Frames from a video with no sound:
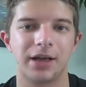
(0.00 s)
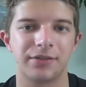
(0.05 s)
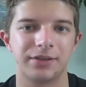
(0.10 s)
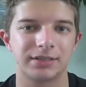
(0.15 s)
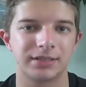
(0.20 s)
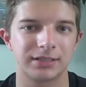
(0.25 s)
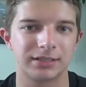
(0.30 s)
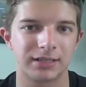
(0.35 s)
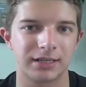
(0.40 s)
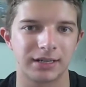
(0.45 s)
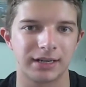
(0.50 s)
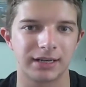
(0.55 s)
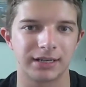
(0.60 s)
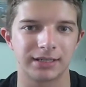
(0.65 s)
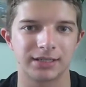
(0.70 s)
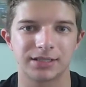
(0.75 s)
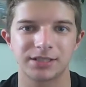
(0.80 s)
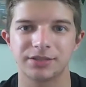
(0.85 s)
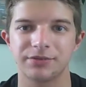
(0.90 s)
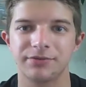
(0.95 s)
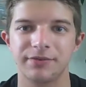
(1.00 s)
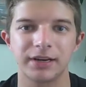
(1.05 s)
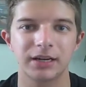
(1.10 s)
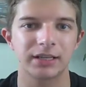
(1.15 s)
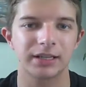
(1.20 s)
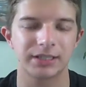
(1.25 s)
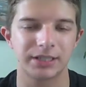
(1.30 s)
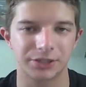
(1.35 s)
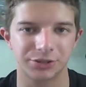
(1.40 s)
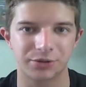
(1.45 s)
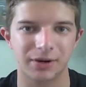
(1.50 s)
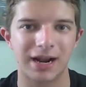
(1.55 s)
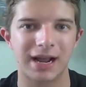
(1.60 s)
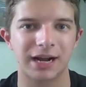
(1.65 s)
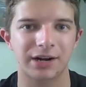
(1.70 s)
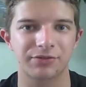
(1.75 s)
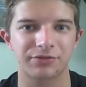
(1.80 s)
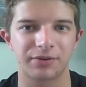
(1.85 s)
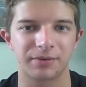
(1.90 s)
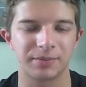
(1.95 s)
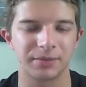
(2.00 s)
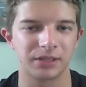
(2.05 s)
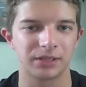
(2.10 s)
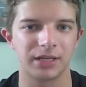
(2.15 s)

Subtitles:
this is going to severely detract from the